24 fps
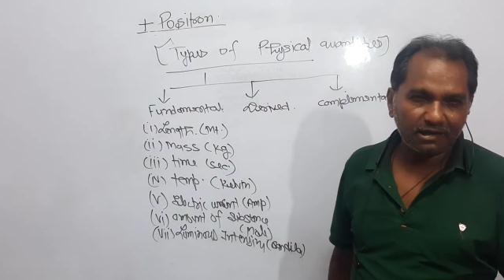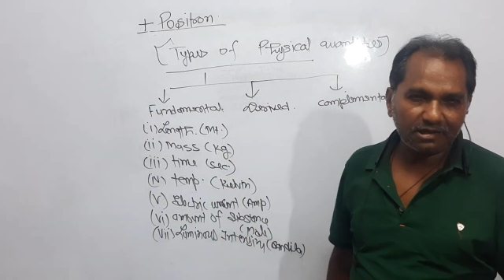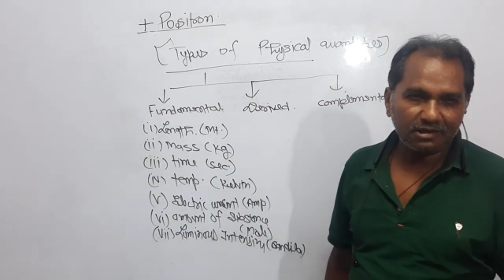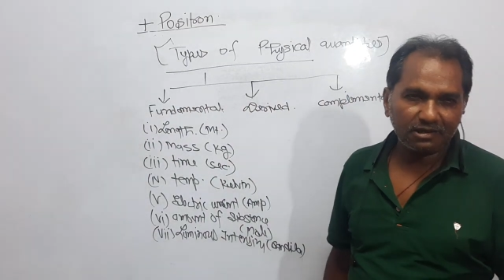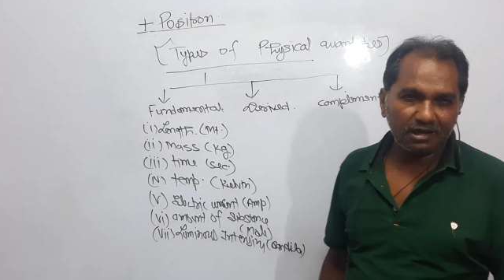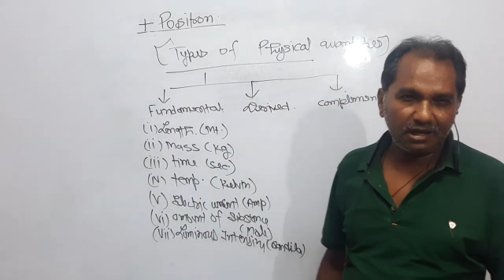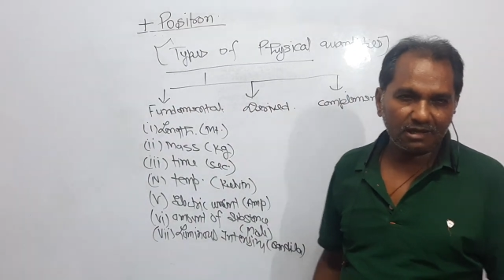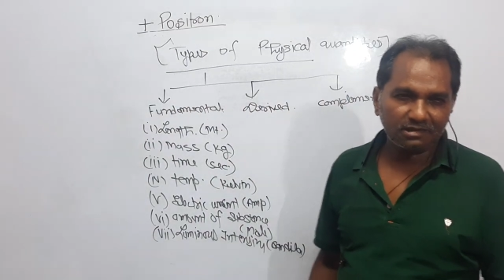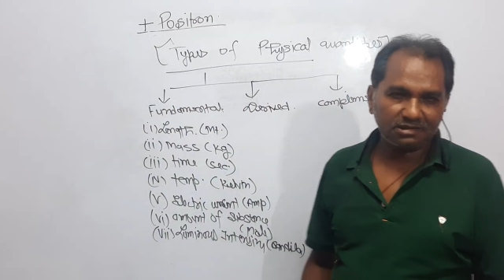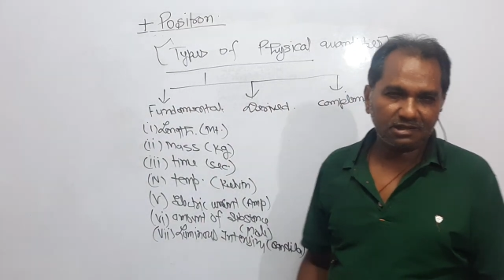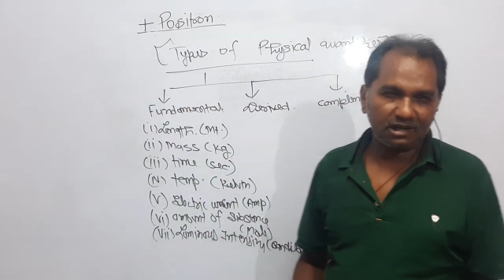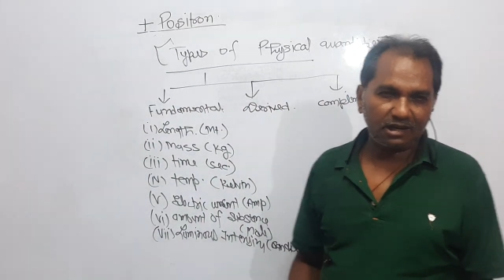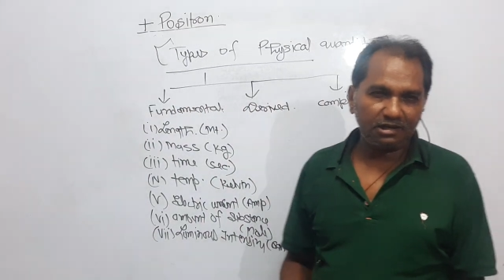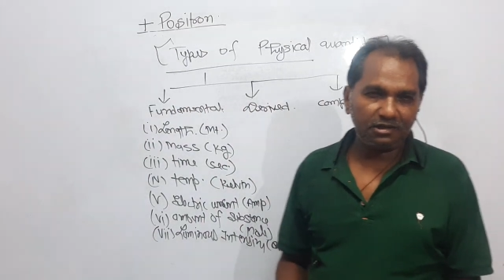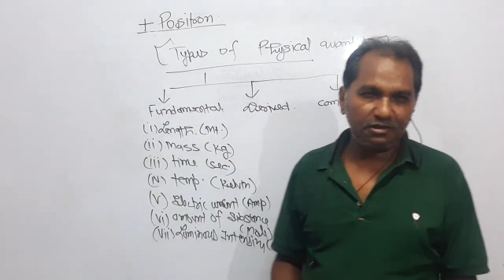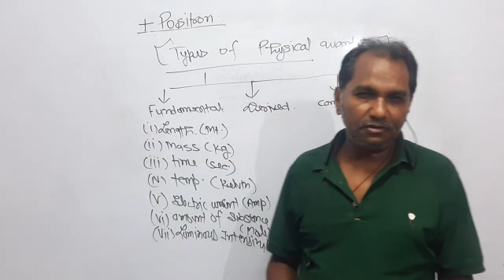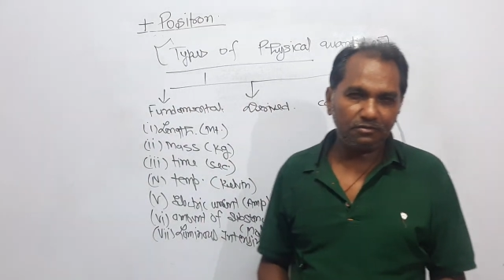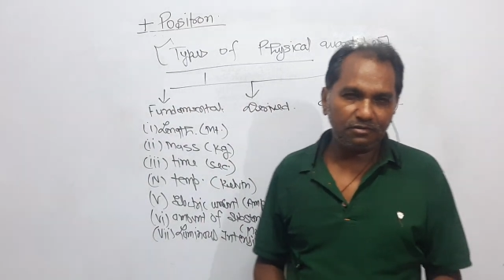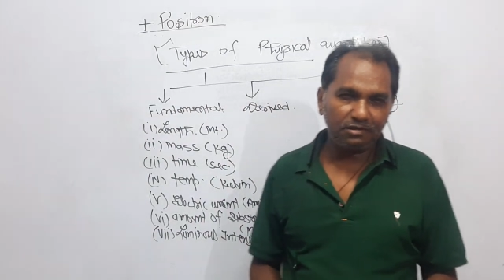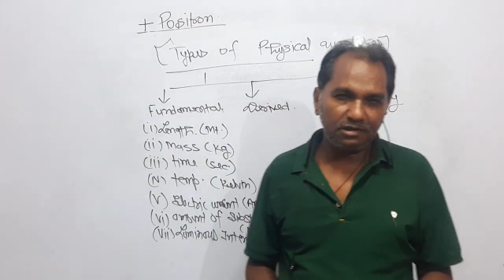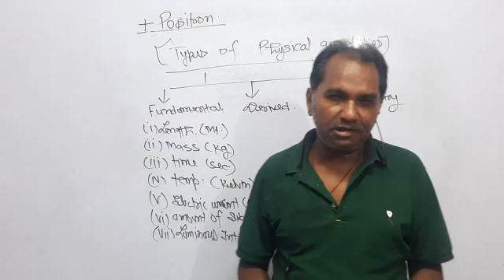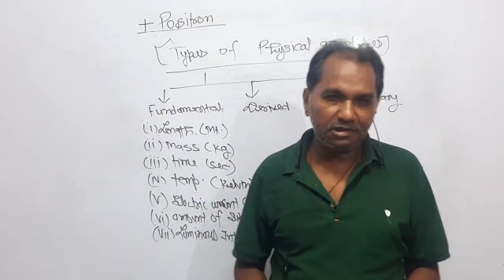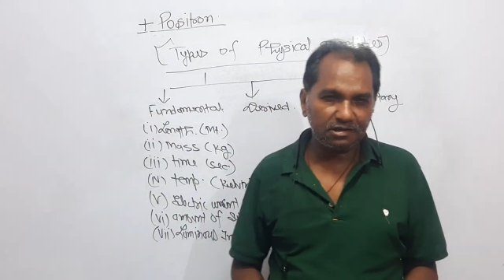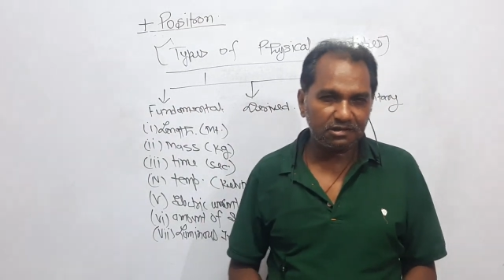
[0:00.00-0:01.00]
is SI
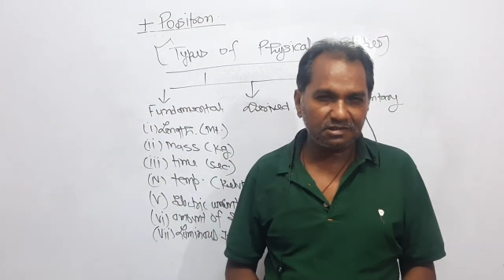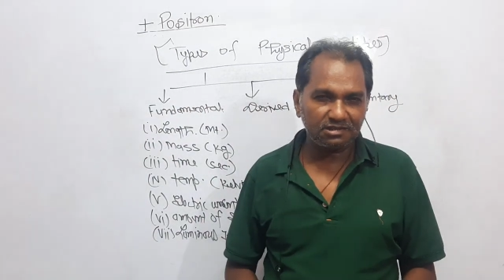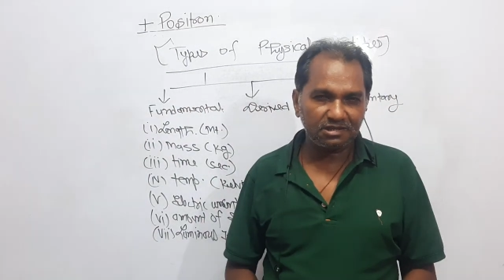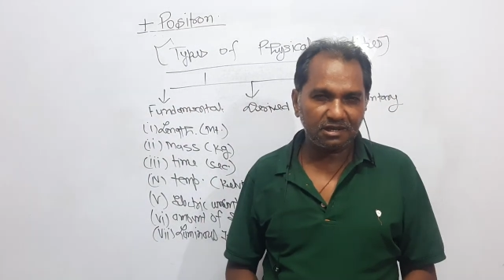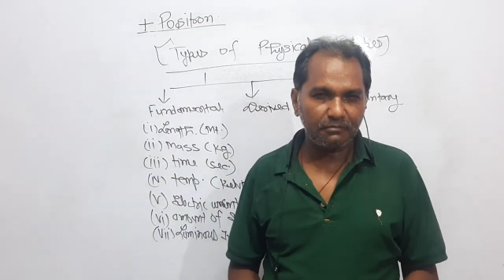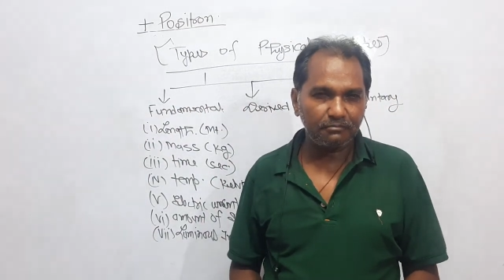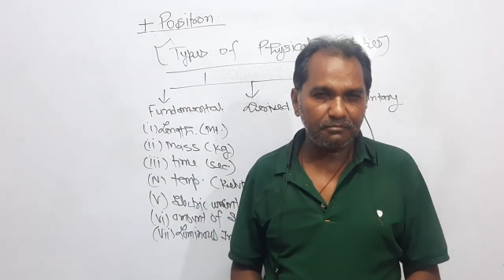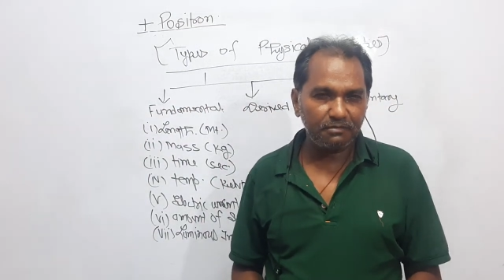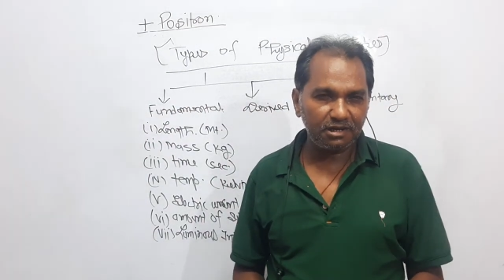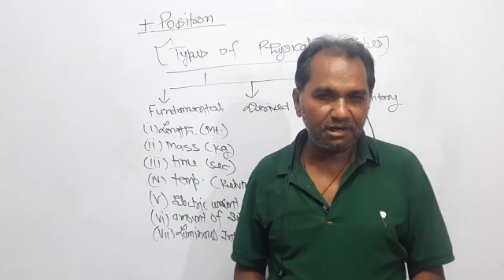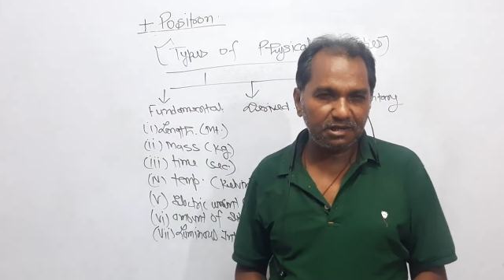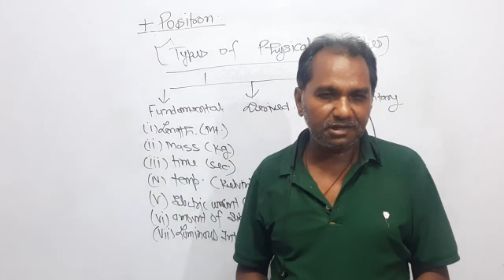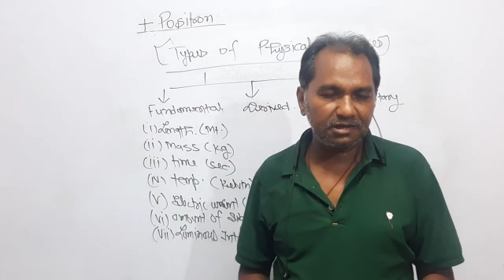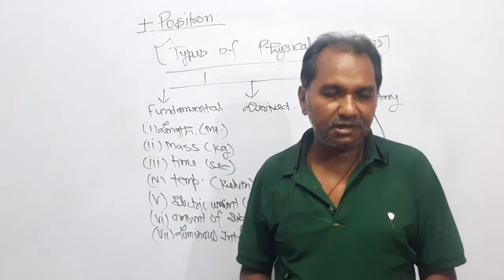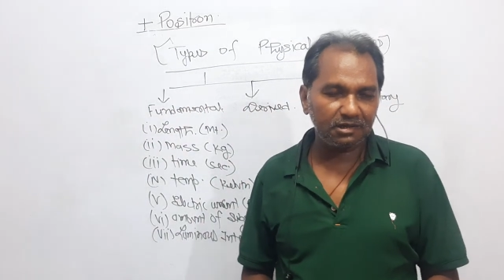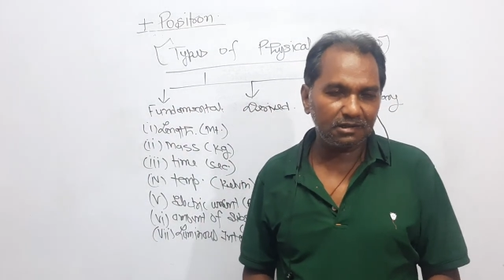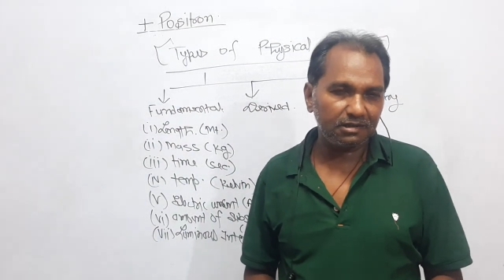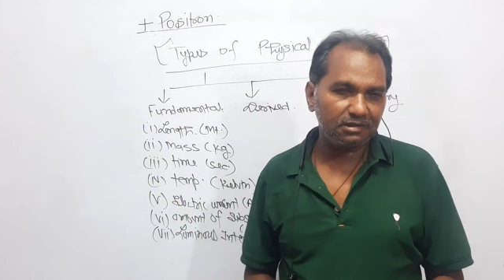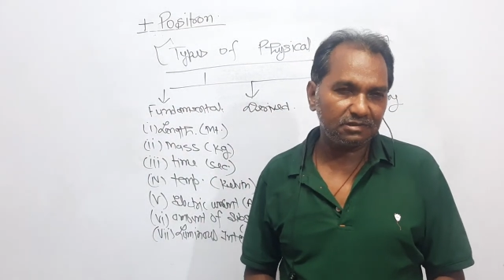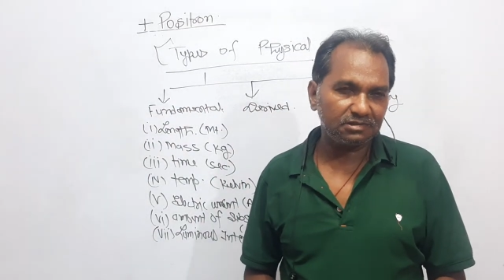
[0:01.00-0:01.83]
unit is a meter.